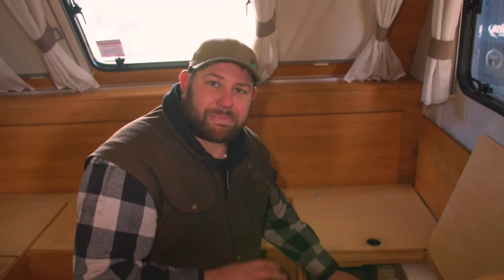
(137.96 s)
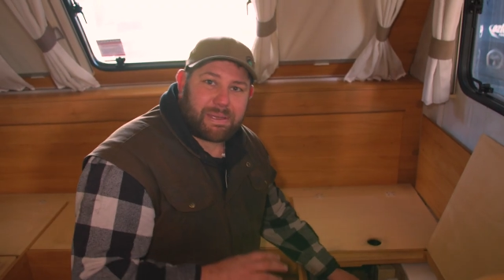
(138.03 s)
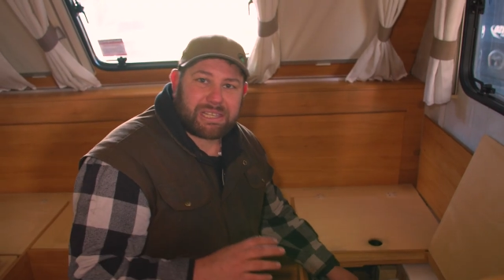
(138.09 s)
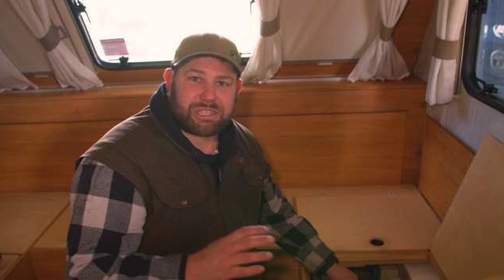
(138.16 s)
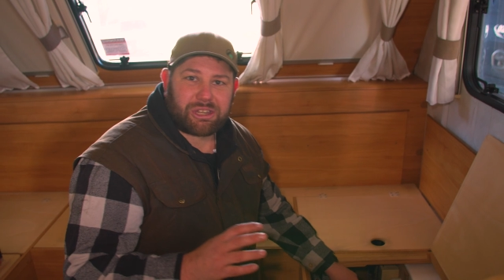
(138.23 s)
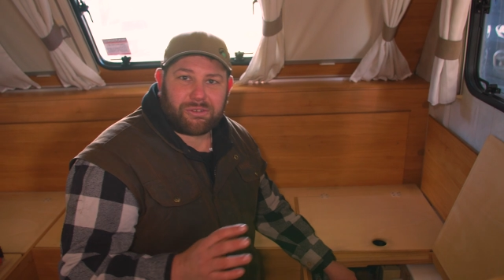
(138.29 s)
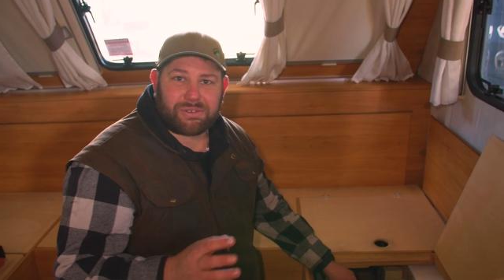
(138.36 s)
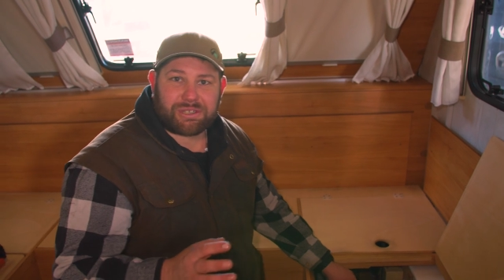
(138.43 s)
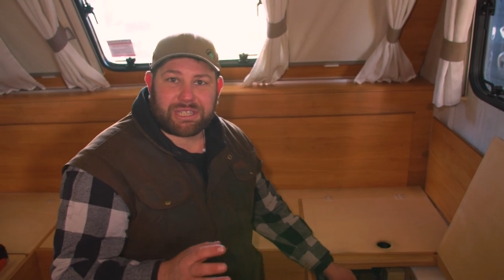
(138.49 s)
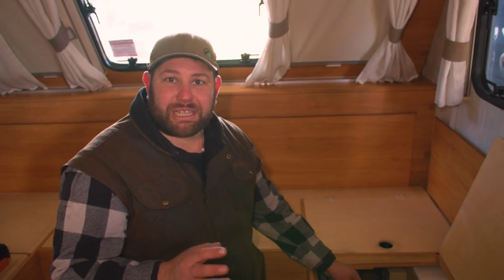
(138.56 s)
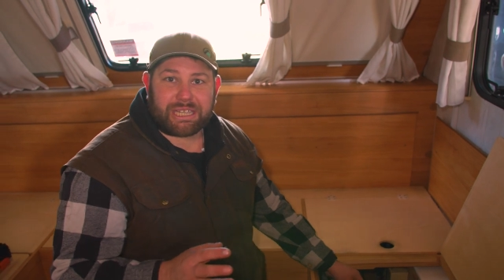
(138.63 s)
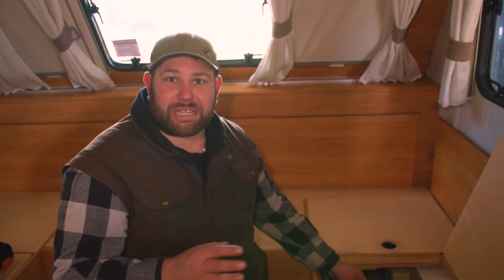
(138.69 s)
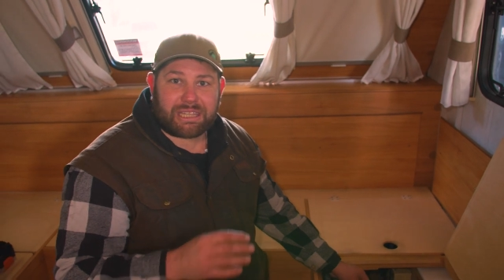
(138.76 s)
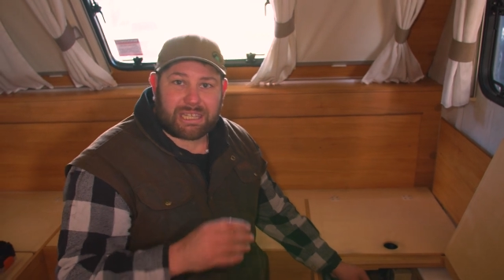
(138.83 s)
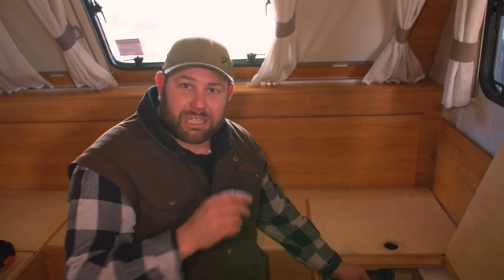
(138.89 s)
it's best,
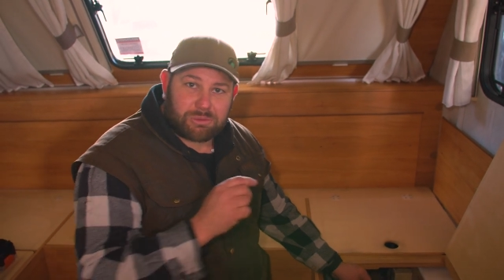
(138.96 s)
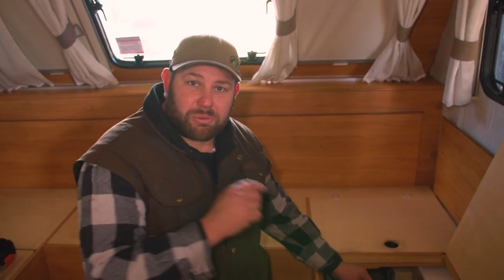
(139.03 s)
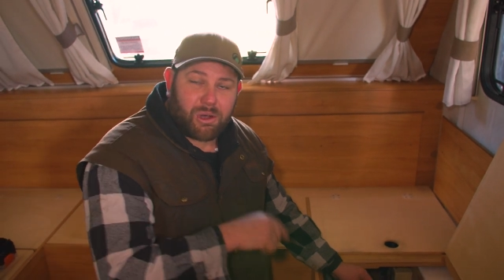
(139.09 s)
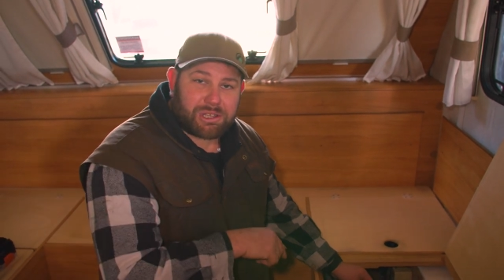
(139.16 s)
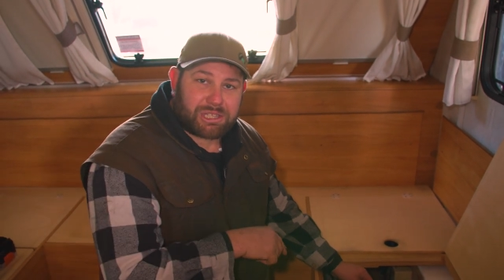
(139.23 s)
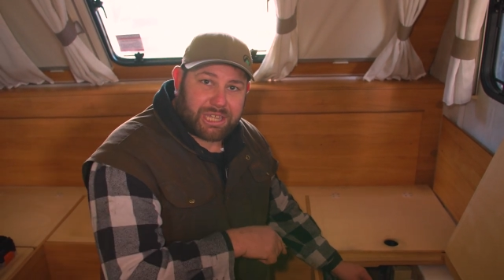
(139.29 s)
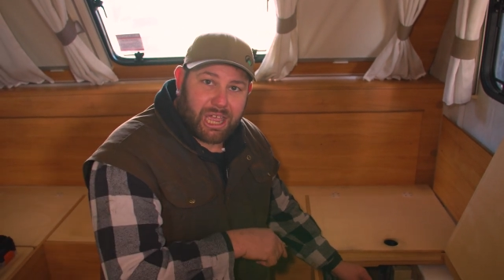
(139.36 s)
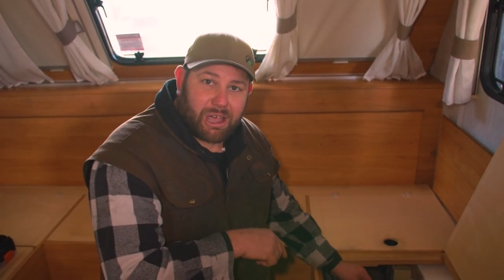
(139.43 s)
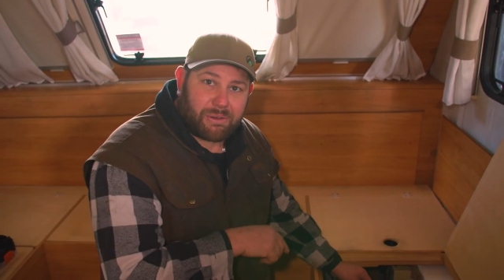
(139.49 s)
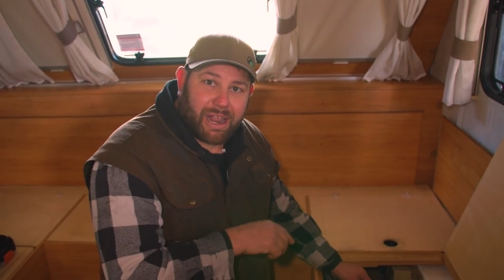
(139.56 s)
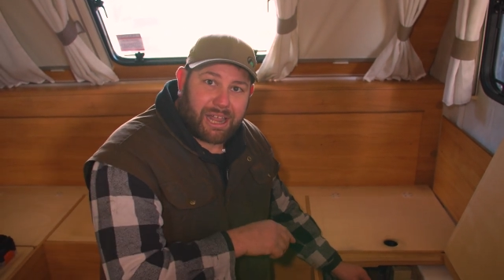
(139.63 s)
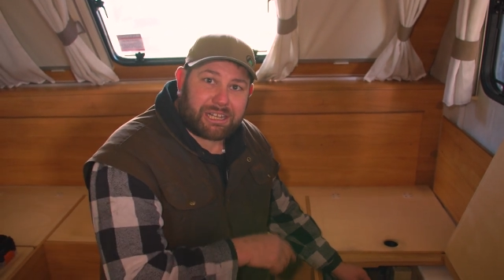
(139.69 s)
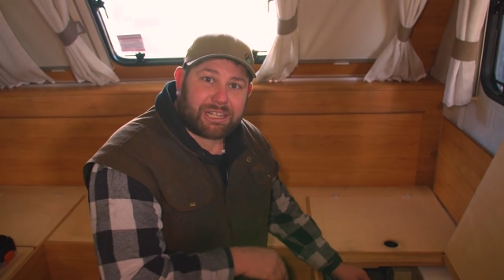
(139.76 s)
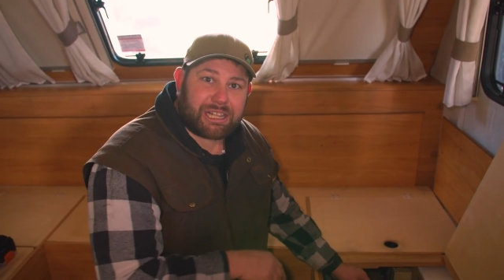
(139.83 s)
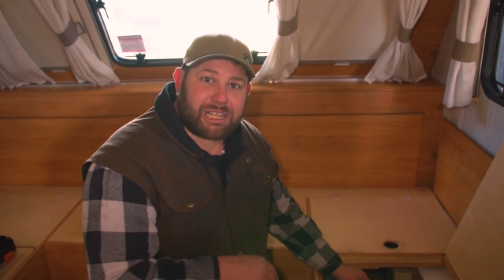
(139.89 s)
obviously, these wires are going
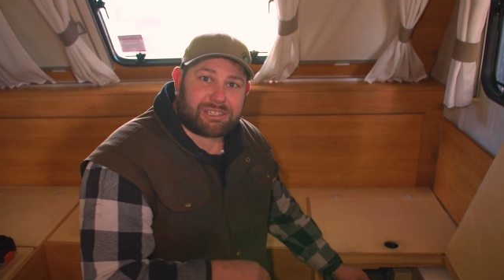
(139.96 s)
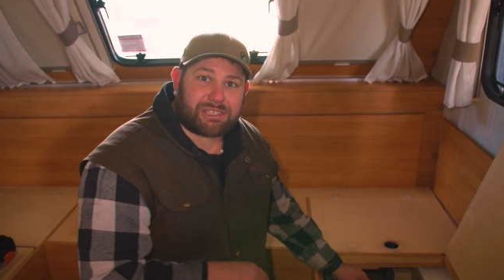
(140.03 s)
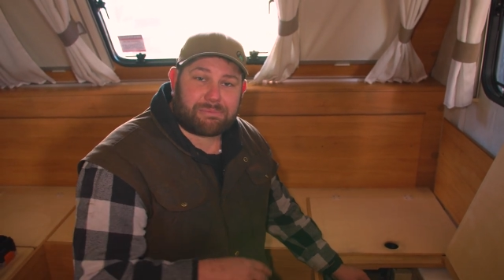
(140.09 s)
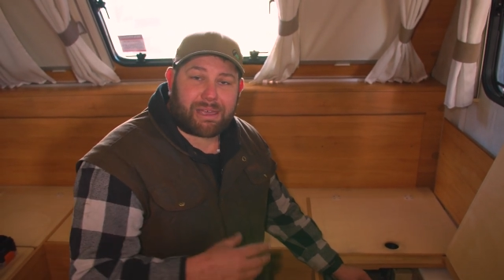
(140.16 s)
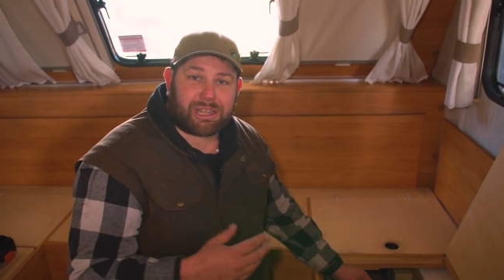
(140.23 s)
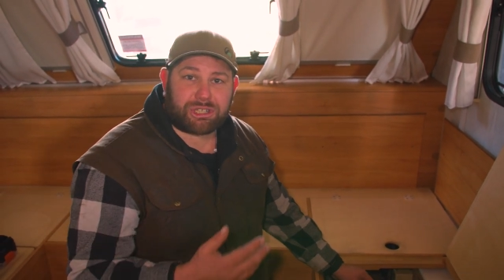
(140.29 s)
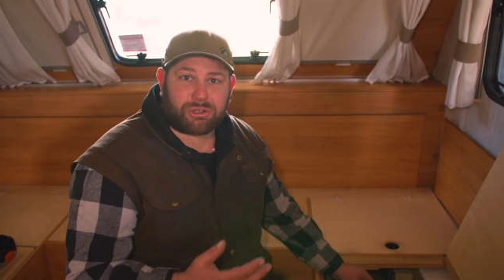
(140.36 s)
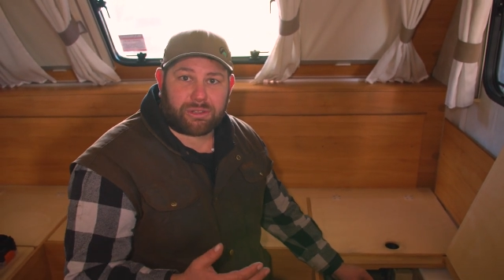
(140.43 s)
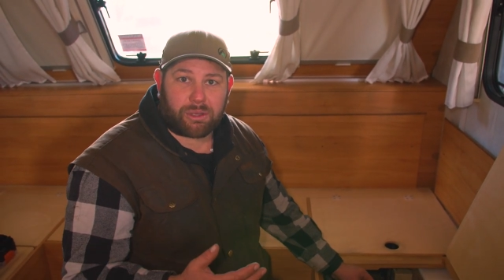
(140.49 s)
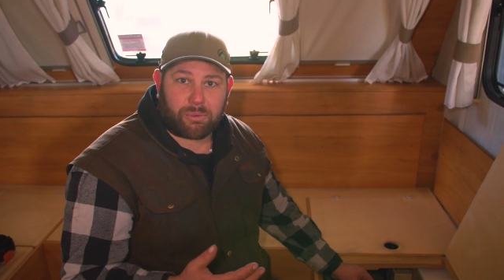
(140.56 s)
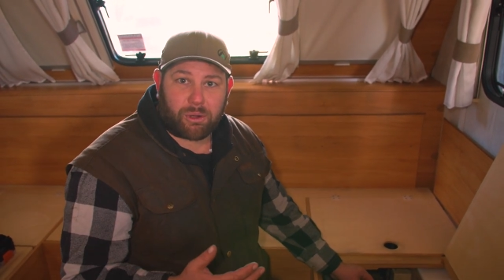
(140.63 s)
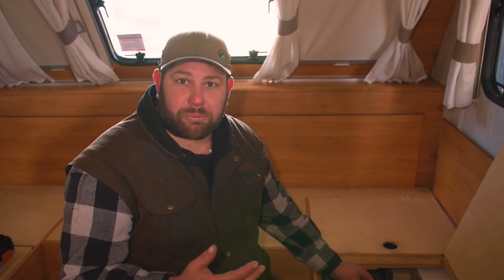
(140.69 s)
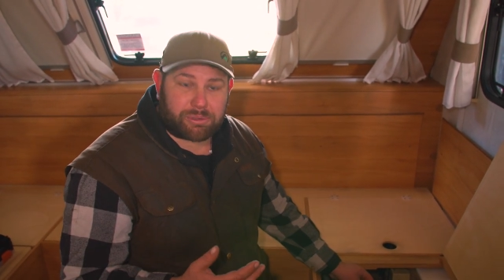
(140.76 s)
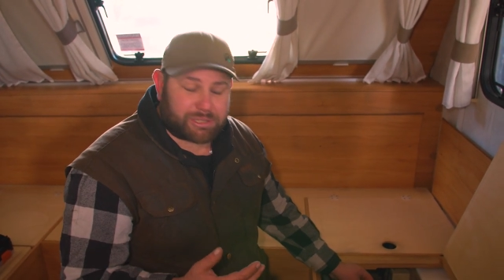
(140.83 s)
underneath, so make sure they're well